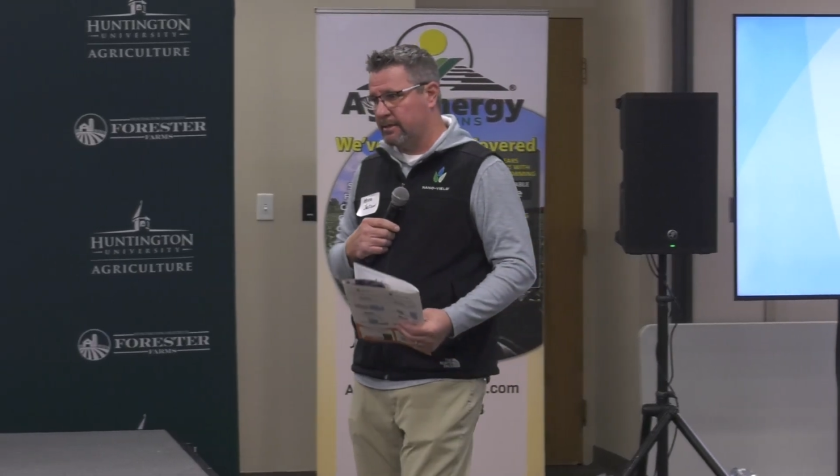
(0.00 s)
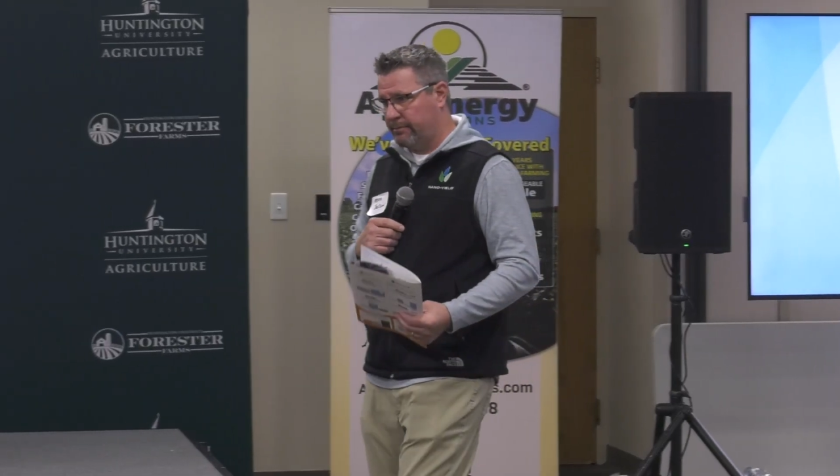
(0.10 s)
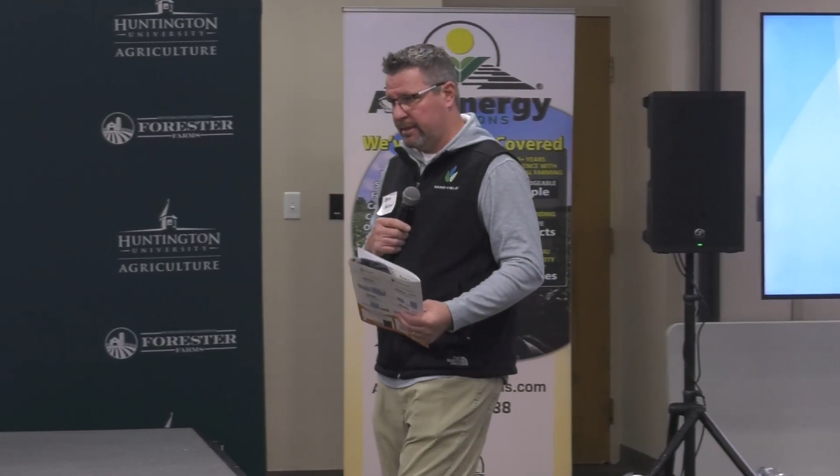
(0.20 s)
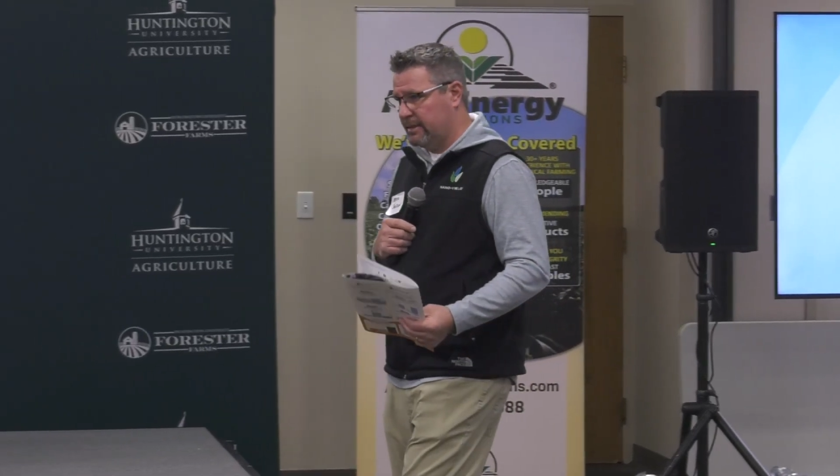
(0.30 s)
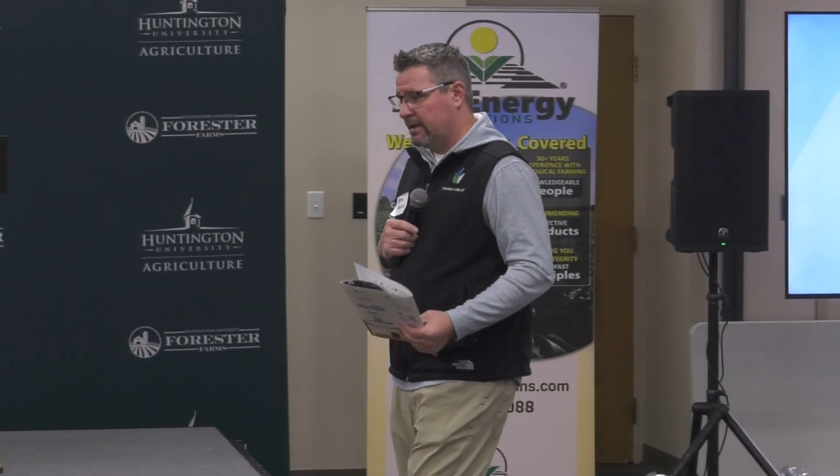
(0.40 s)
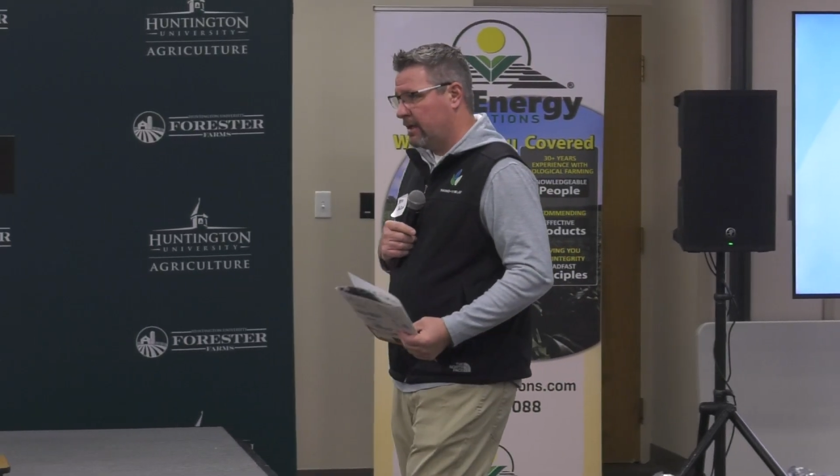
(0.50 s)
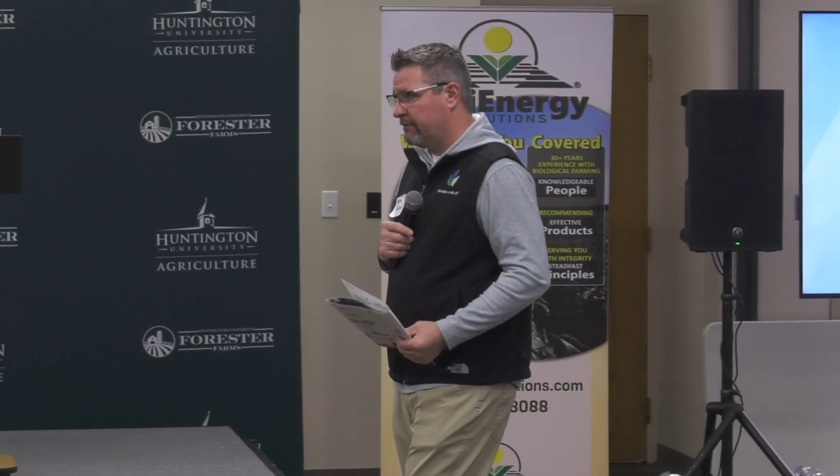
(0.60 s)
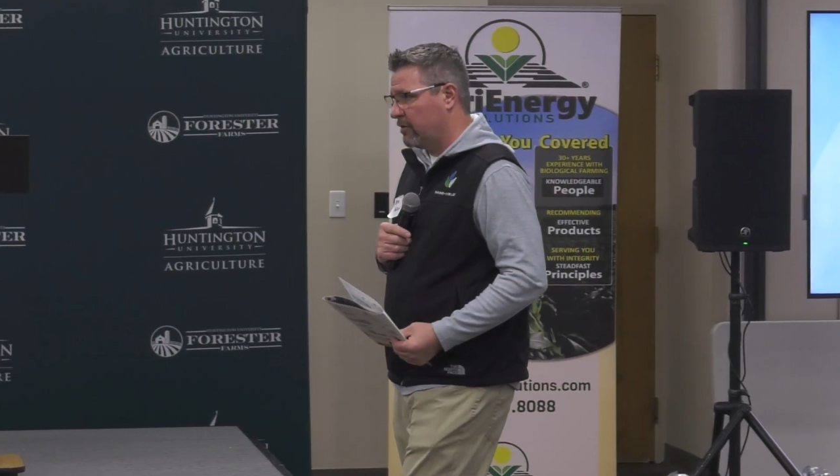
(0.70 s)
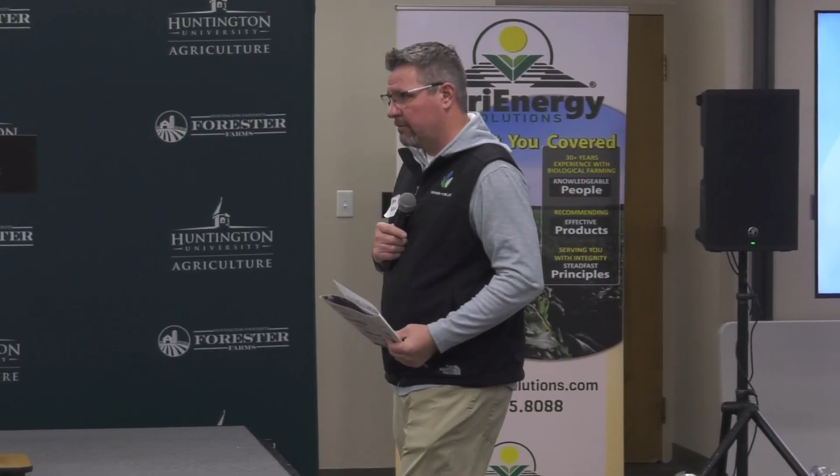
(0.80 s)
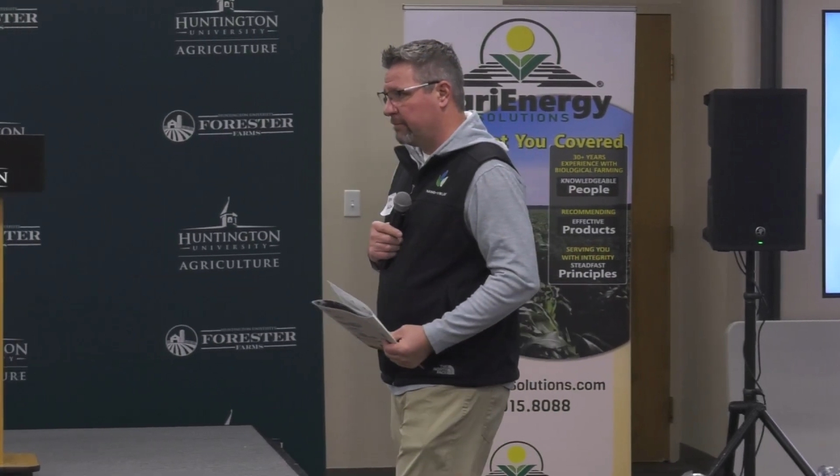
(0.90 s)
the PTI
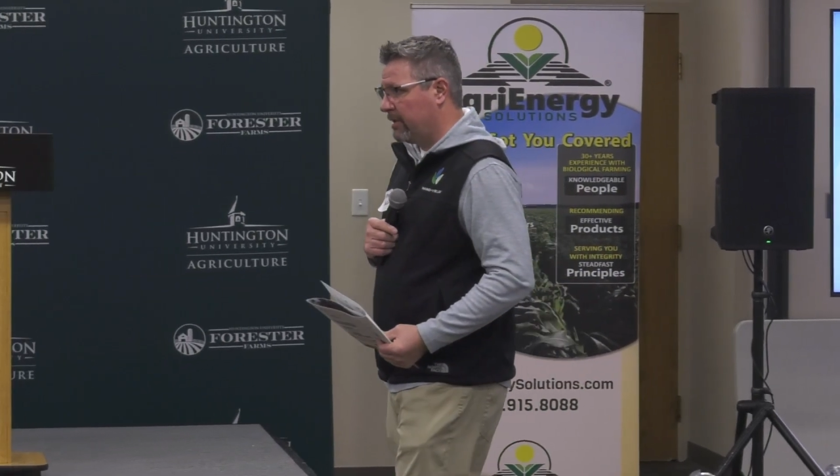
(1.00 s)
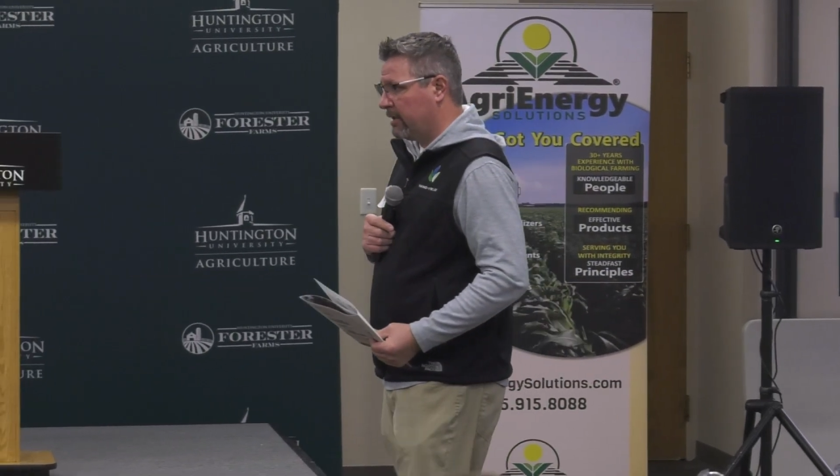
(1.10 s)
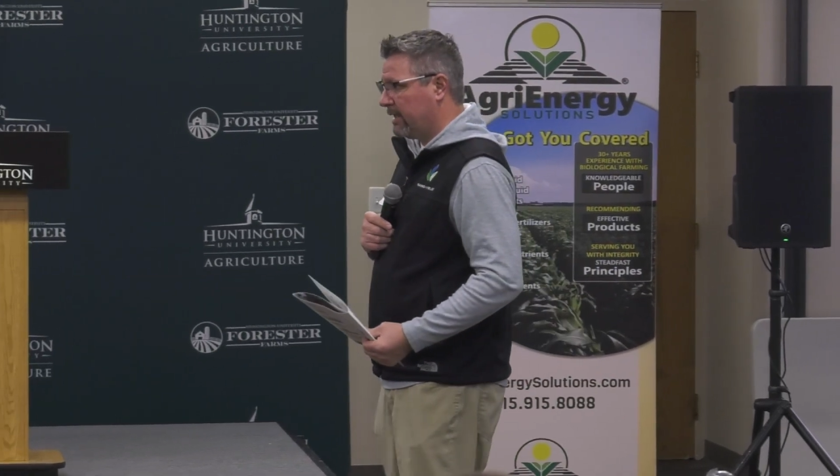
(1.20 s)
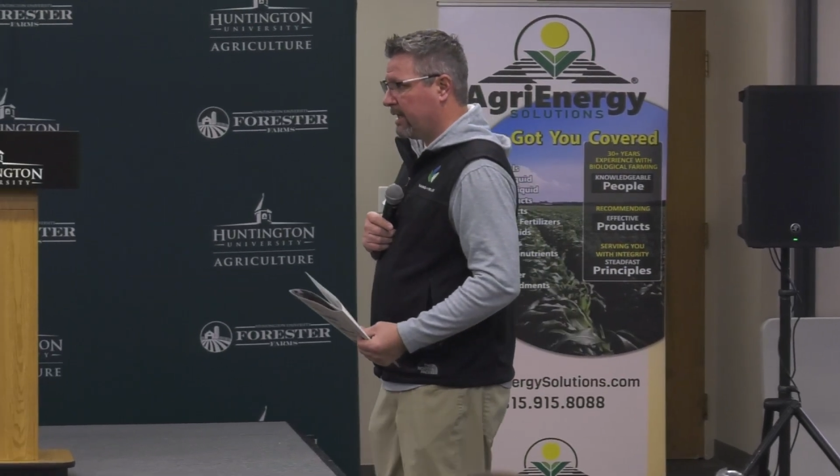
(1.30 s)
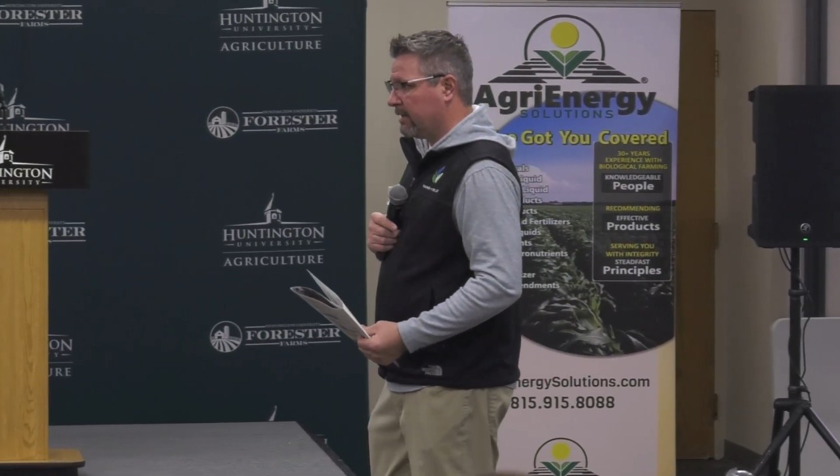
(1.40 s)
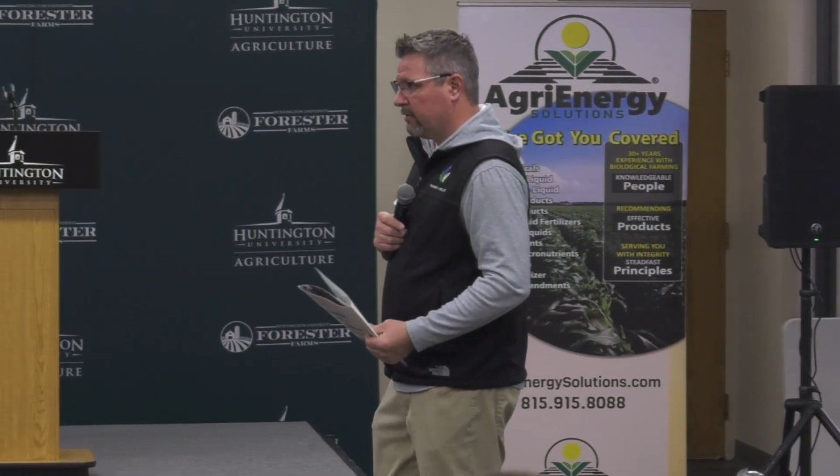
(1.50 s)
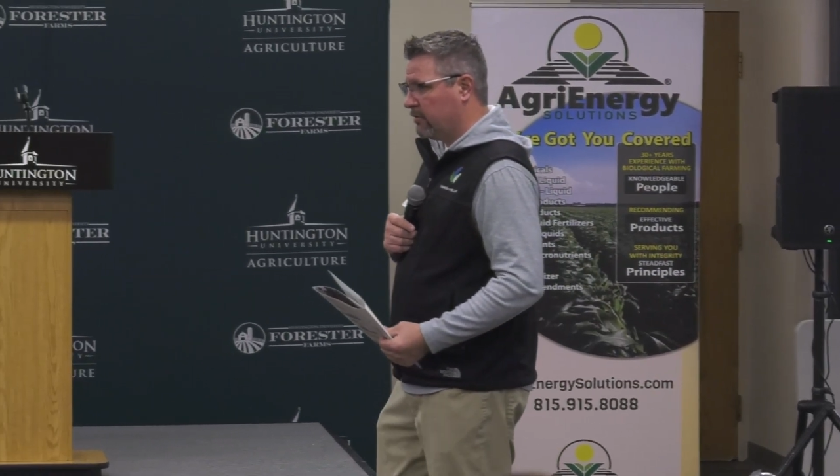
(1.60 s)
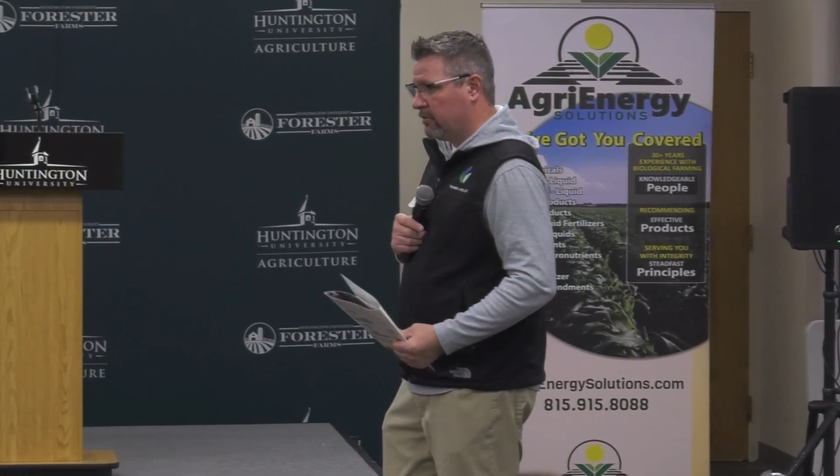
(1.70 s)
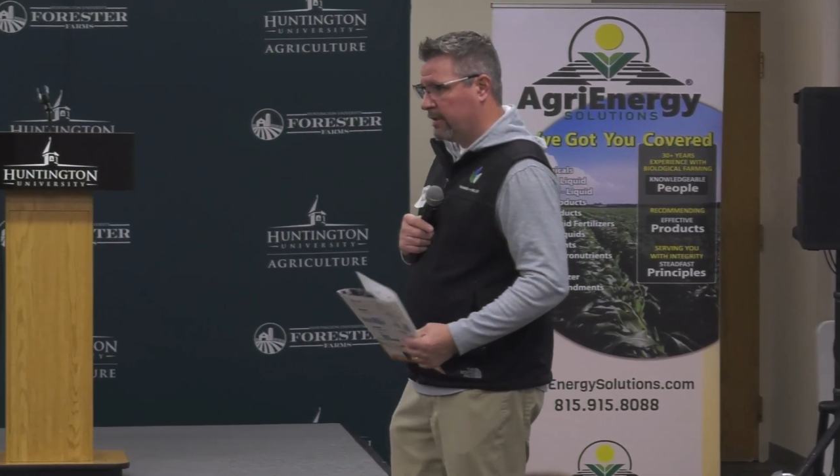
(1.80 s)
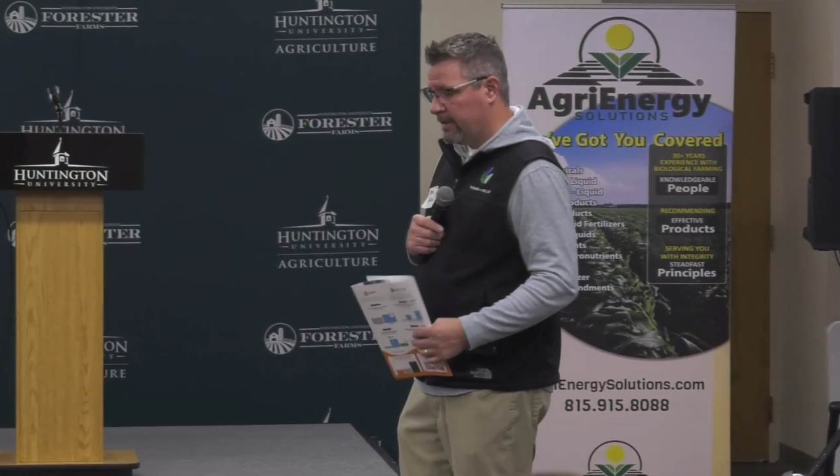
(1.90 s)
farm in Pontiac,
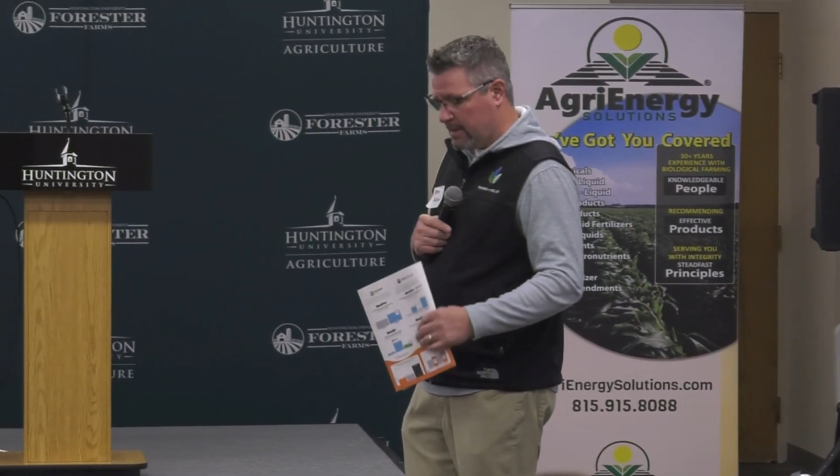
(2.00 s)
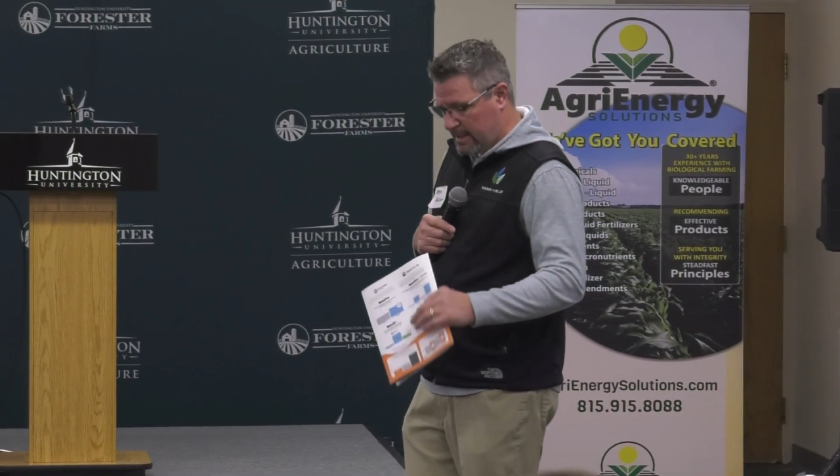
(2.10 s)
Illinois,